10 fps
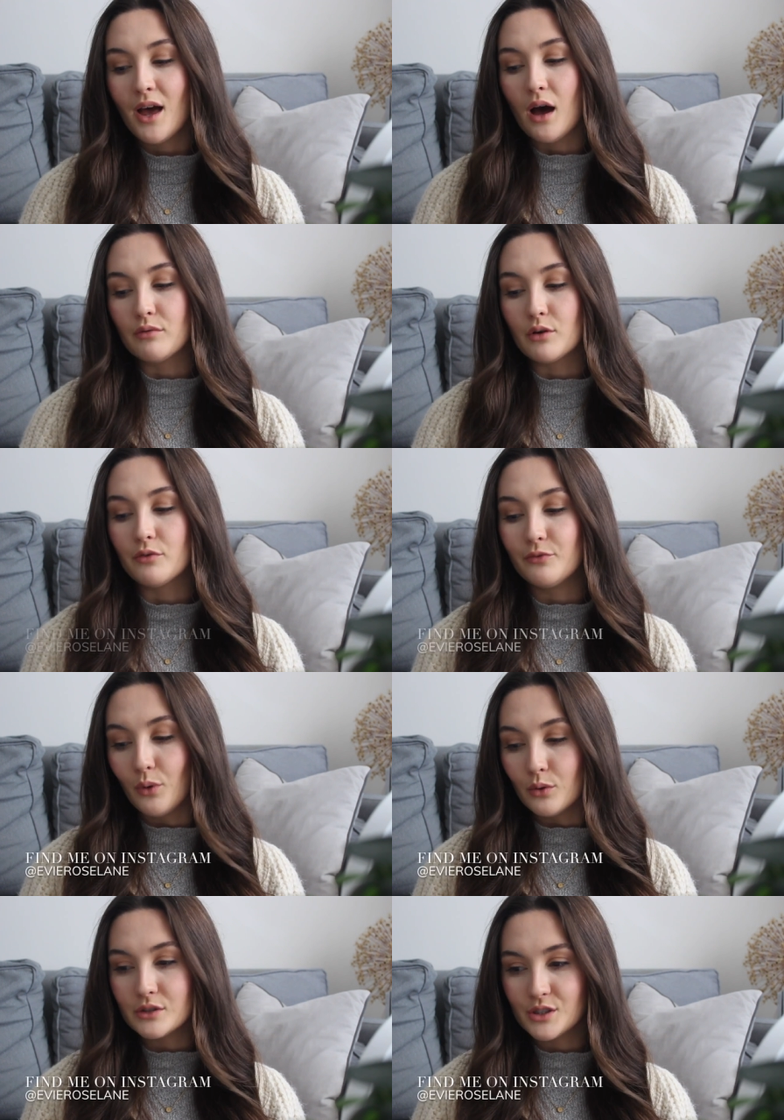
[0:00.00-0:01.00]
I've got
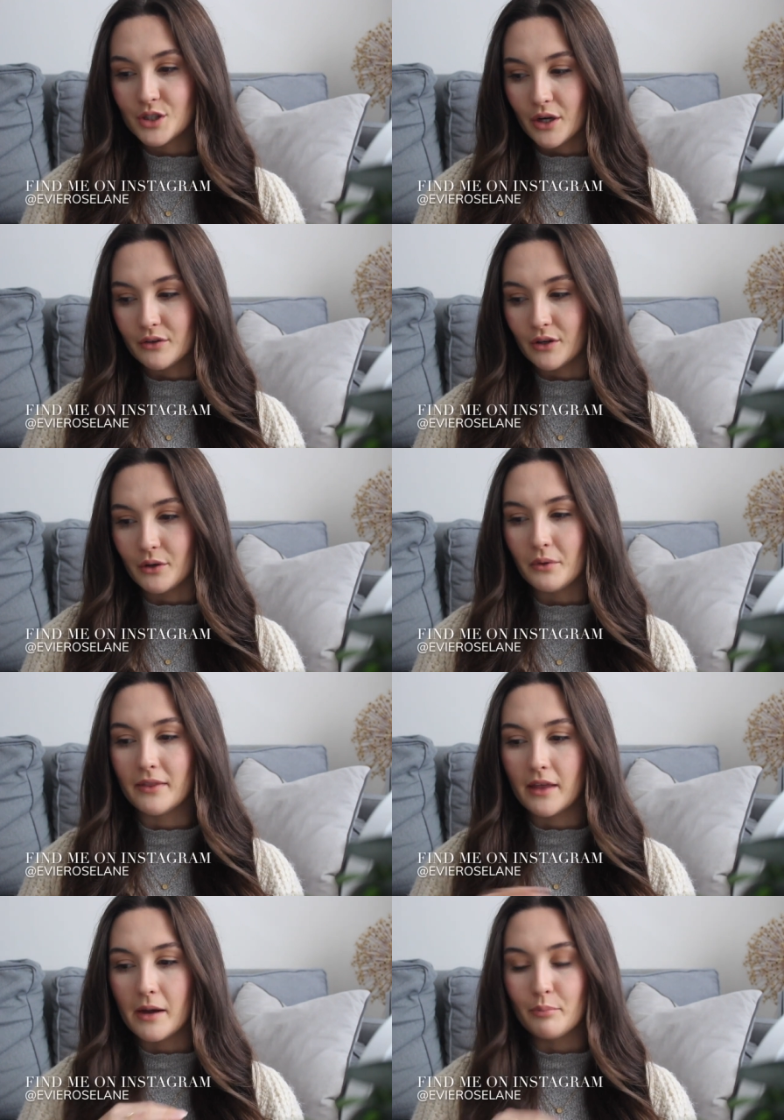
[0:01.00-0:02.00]
four to show you
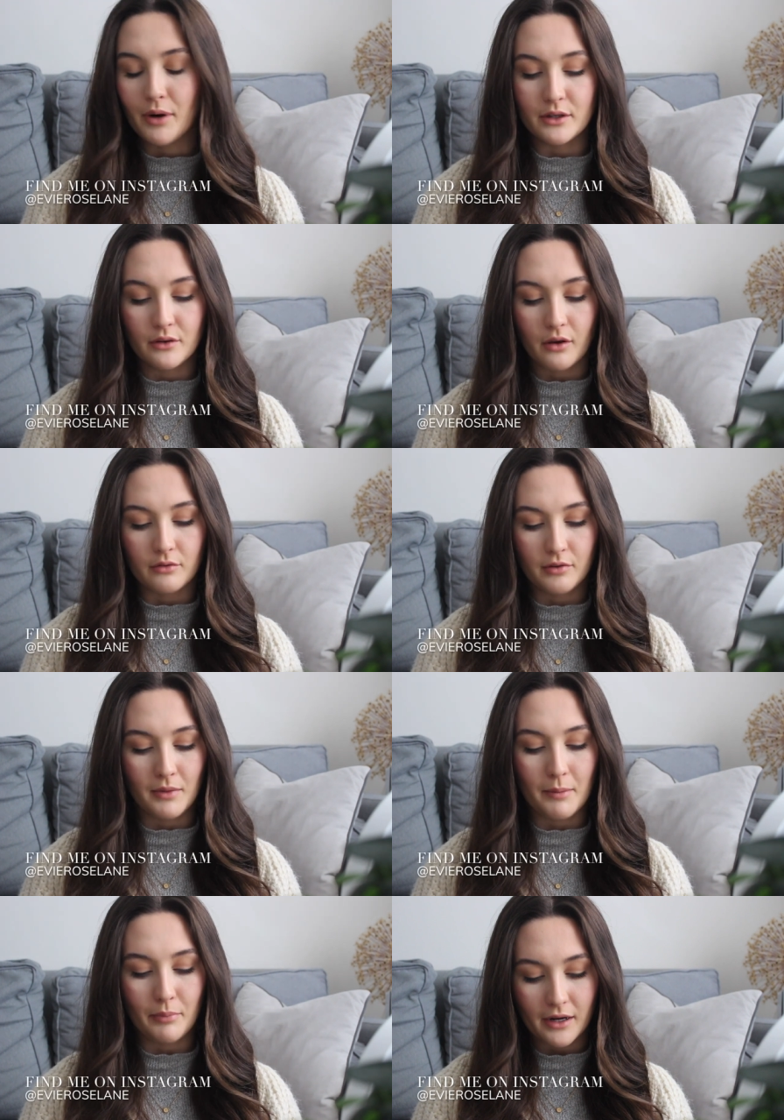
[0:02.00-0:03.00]
and they are brand new from
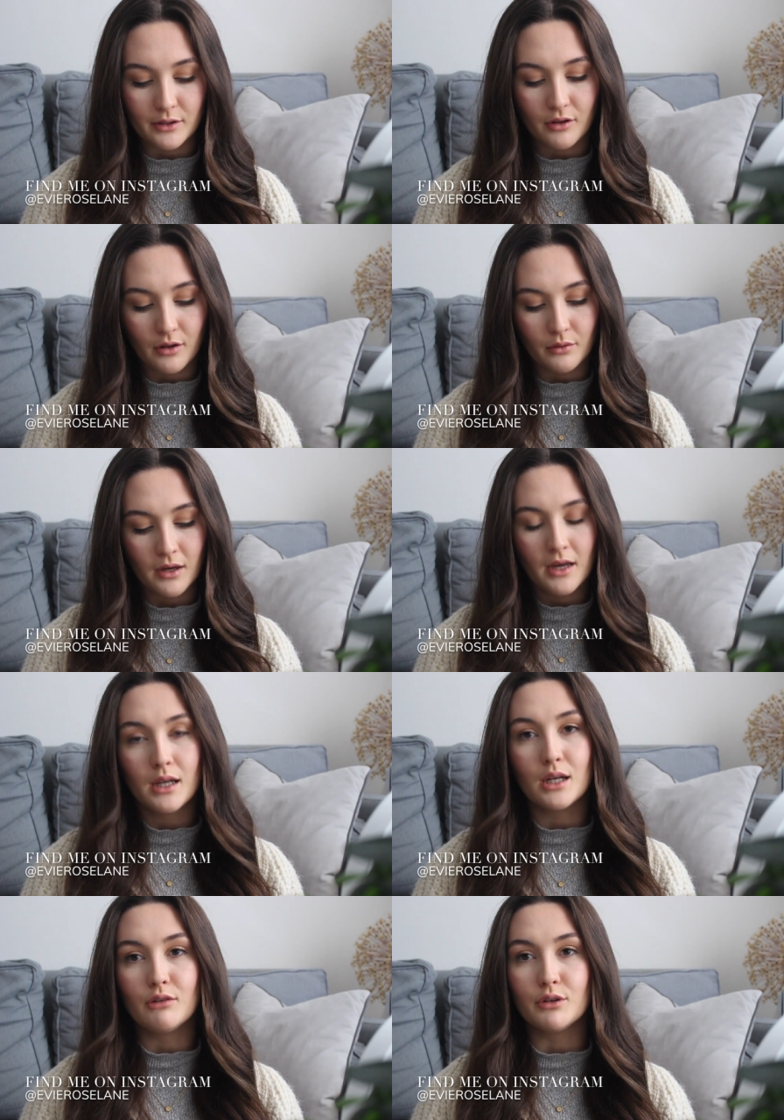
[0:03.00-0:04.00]
their brand new
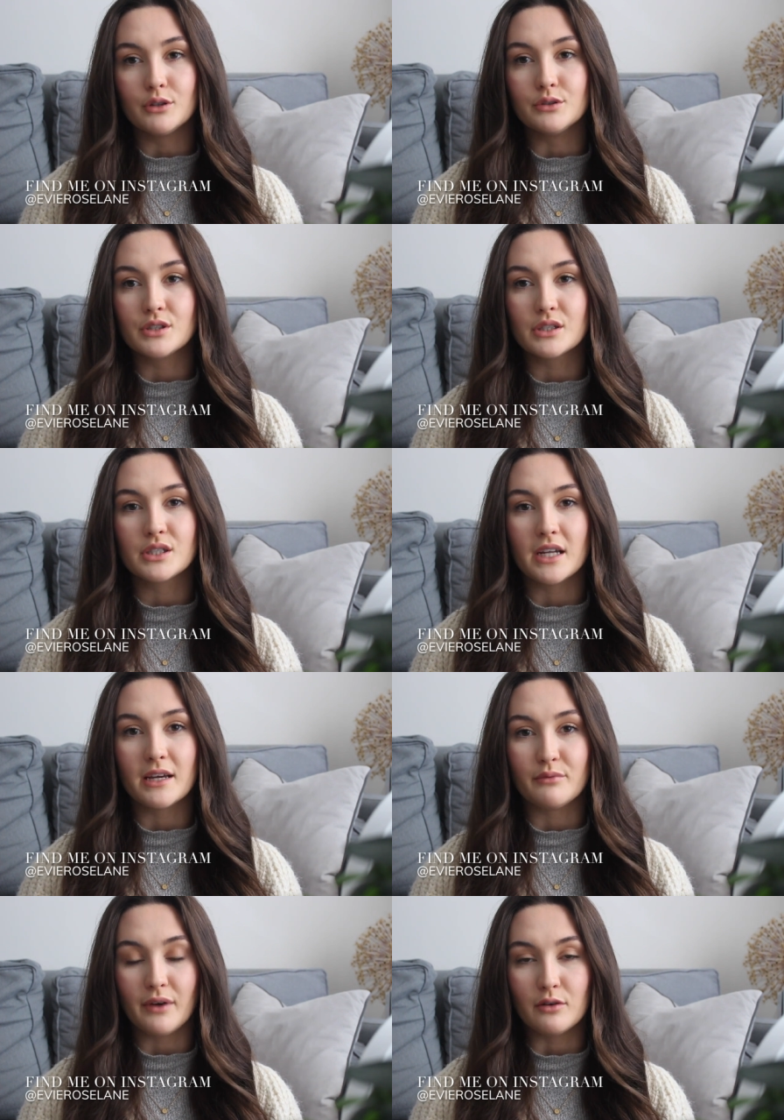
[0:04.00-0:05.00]
Le Rouge
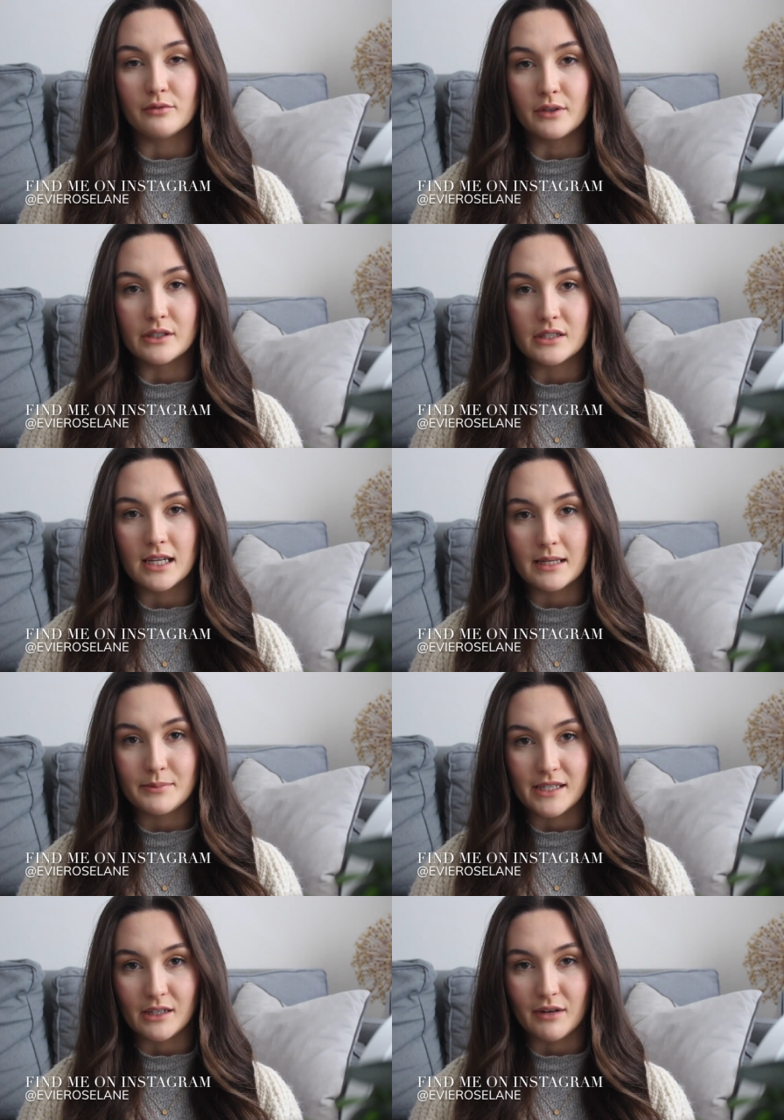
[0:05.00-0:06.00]
Sheer Velvet
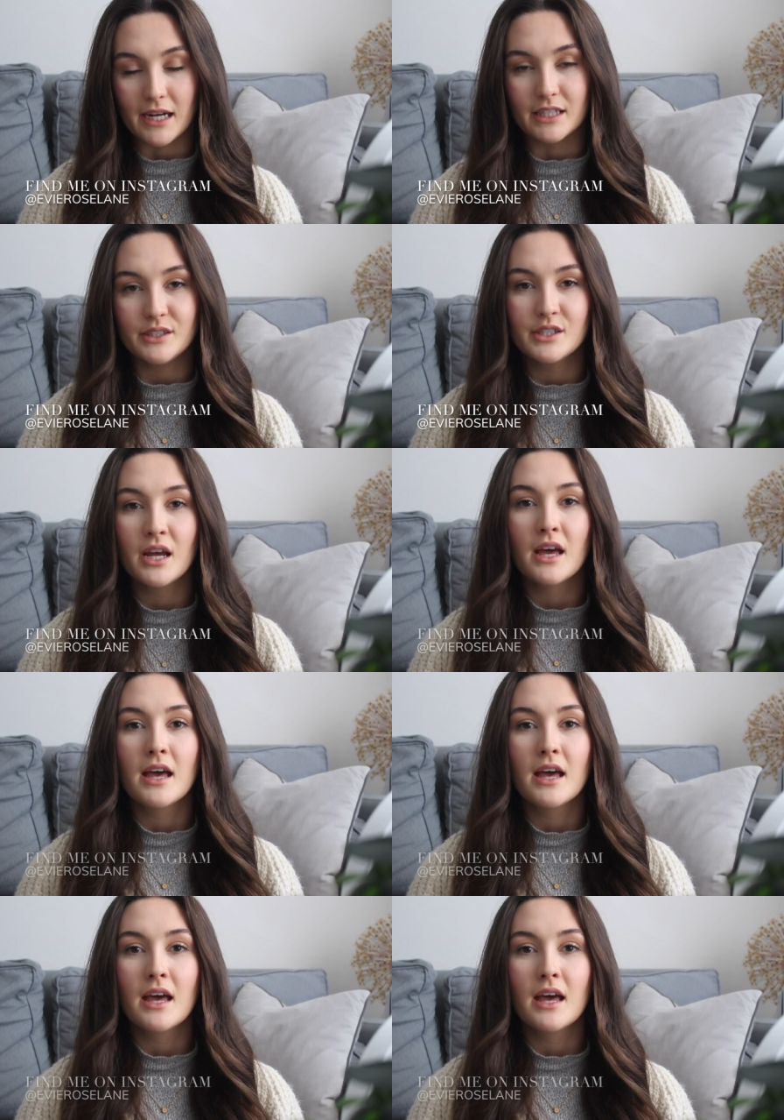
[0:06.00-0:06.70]
lipstick range.